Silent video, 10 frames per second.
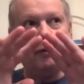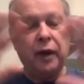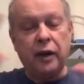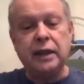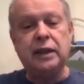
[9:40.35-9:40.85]

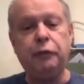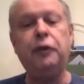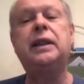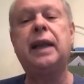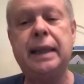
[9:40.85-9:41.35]
very
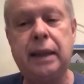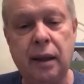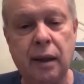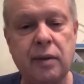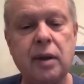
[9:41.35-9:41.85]
different
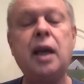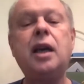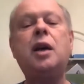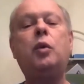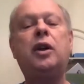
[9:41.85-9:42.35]
ideas,
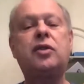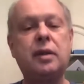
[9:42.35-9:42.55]
he was,